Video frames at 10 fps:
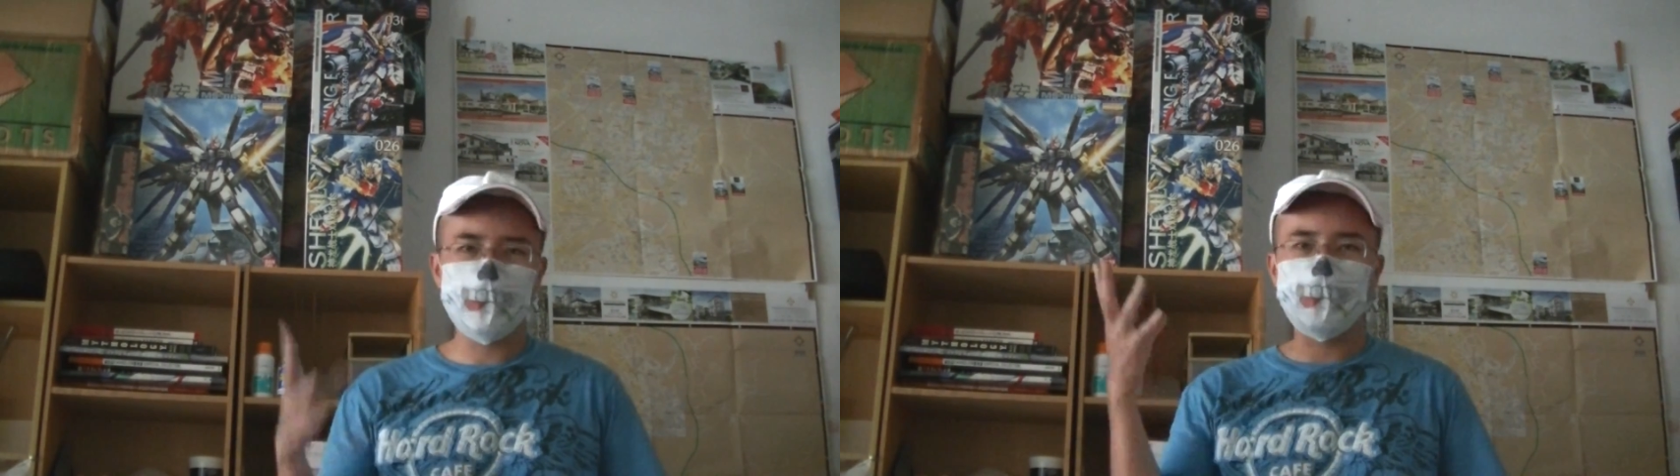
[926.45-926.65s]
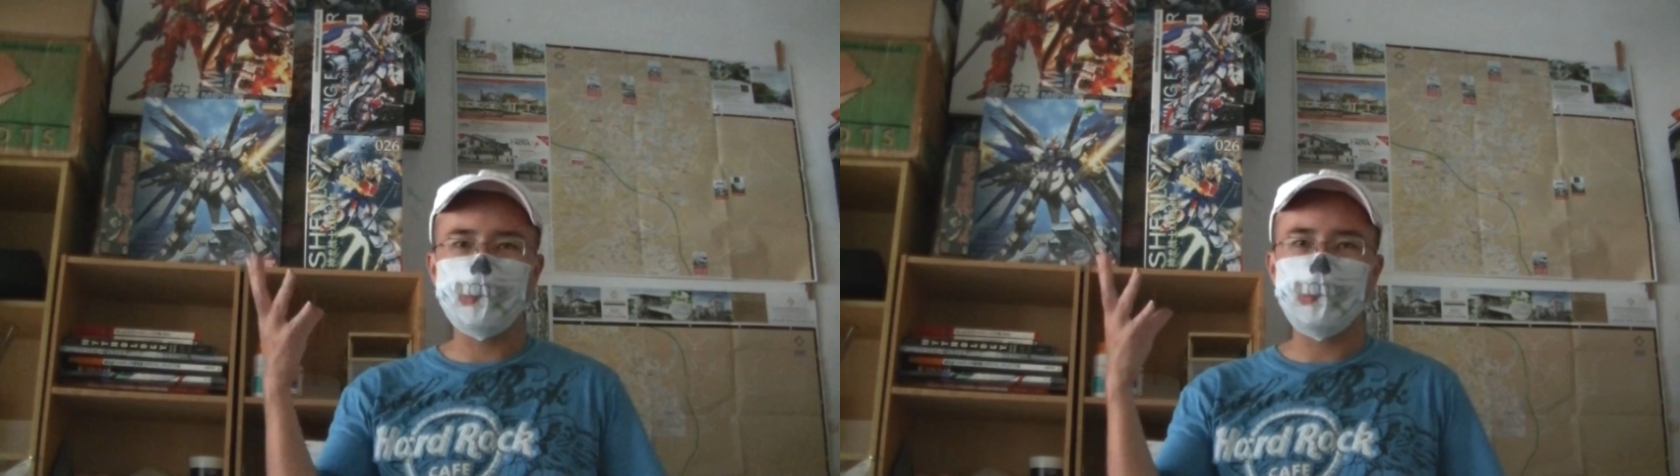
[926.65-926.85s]

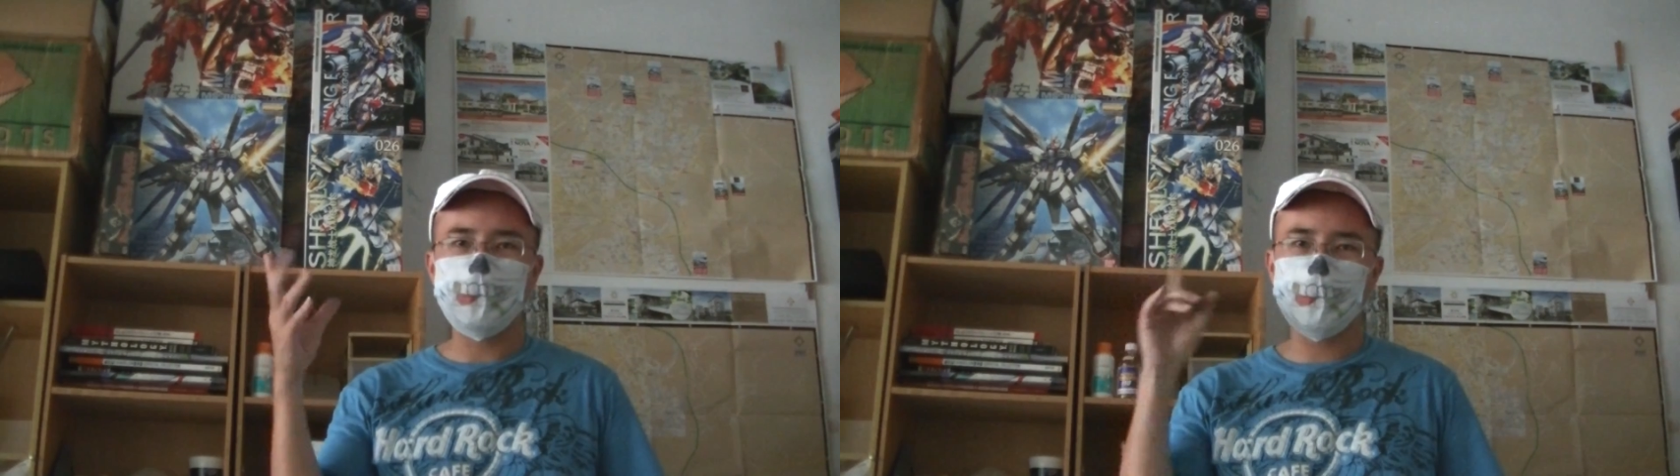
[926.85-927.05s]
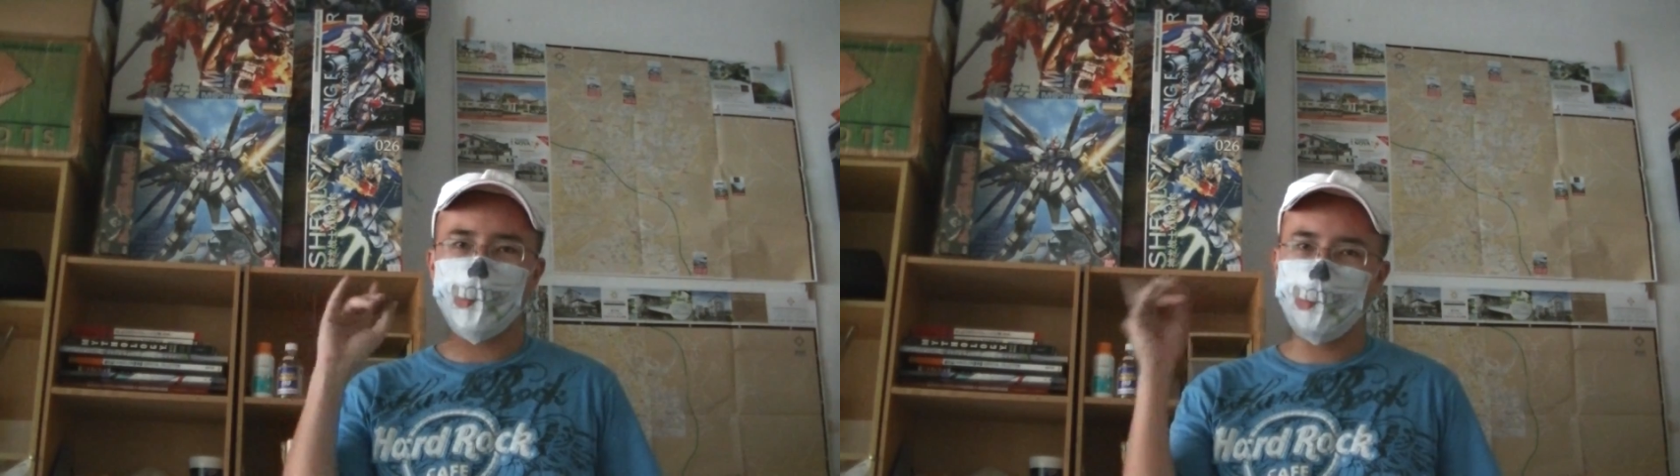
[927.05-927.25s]
The inner
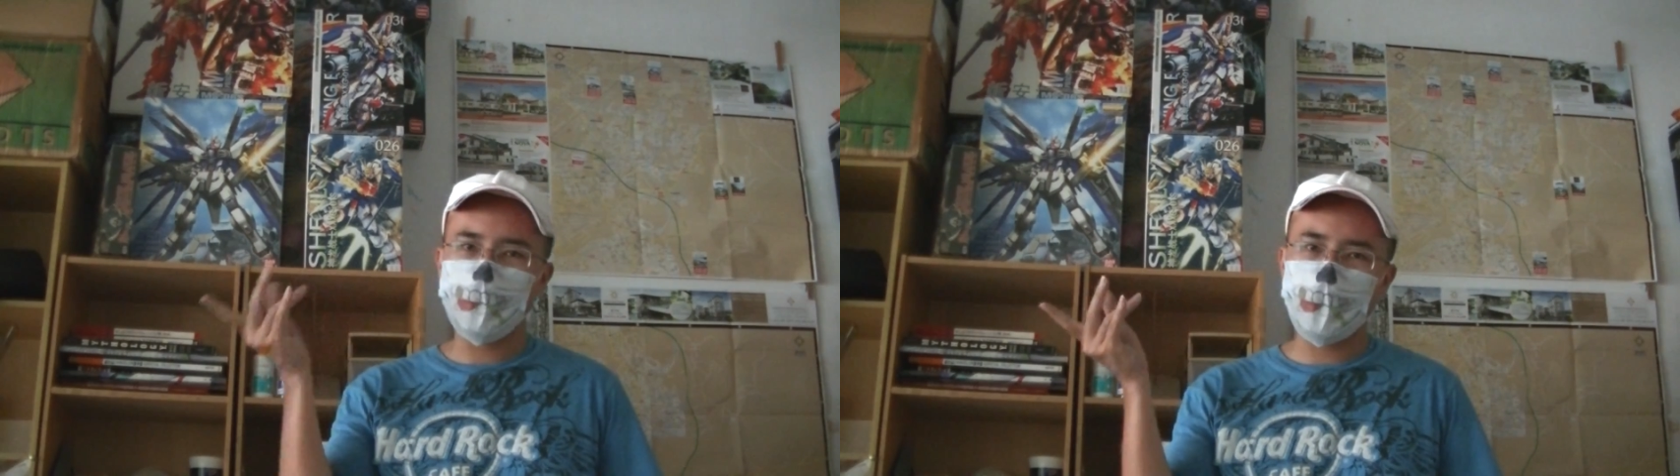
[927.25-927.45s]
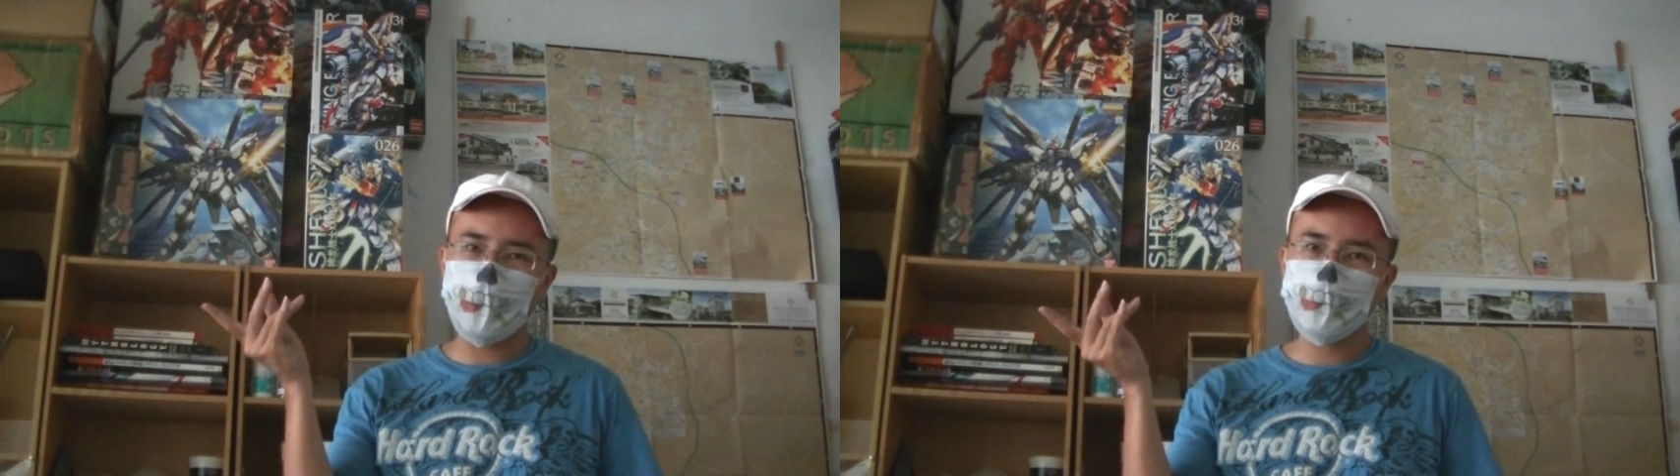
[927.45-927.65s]
frame
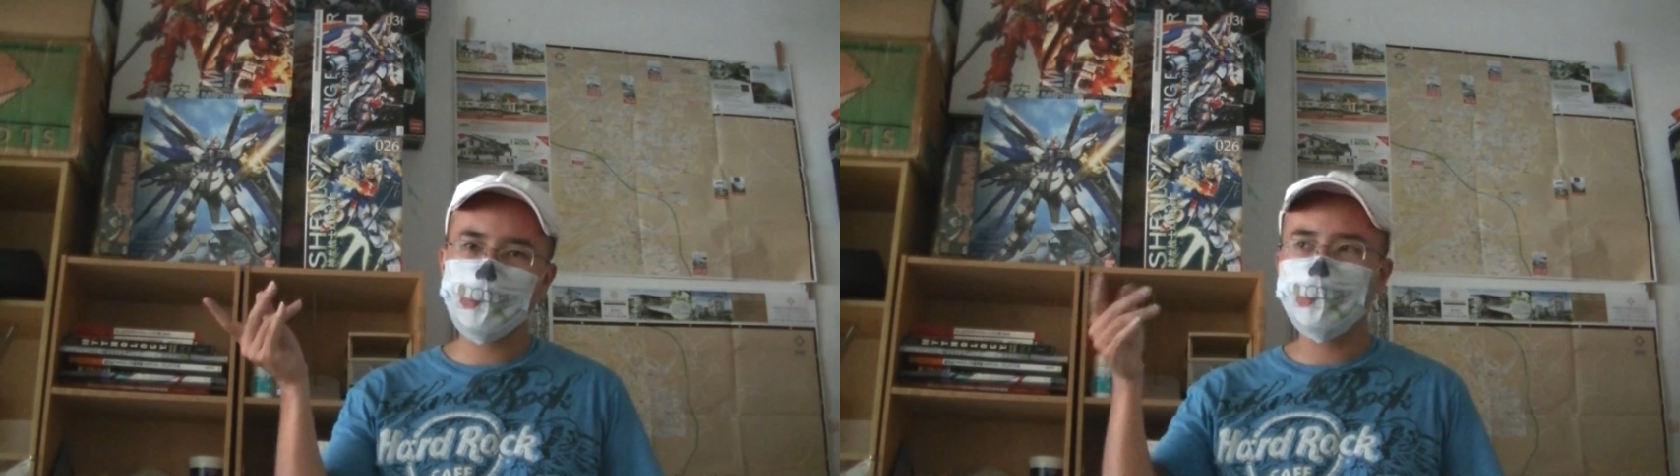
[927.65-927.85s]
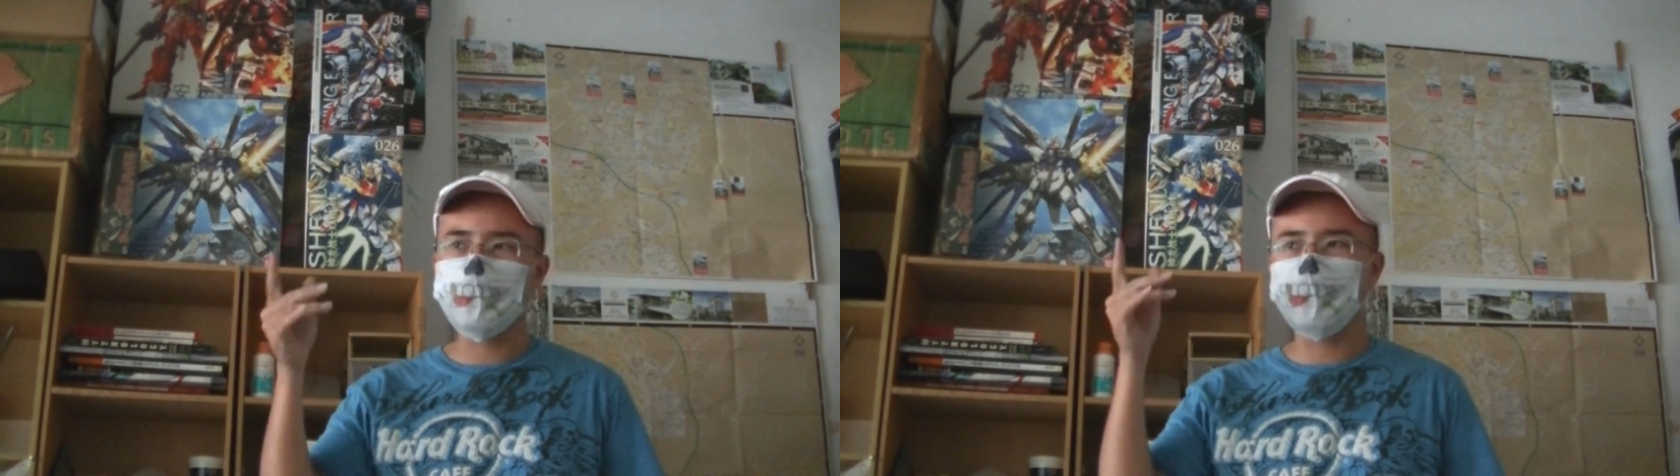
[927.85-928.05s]

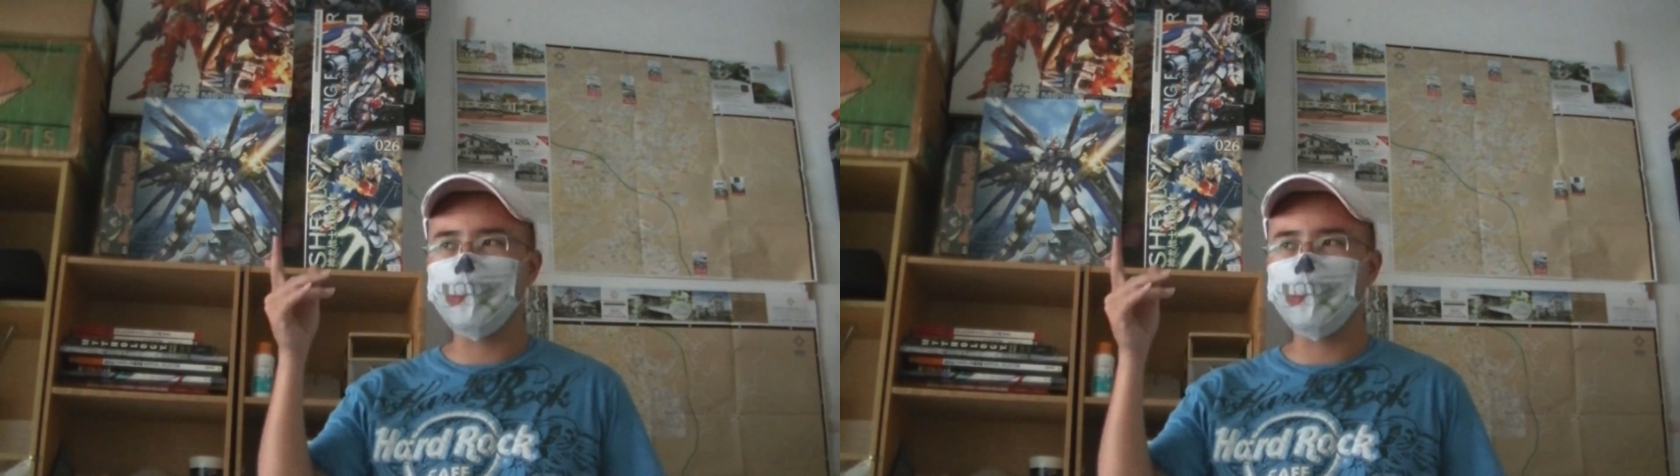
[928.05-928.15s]
breaks.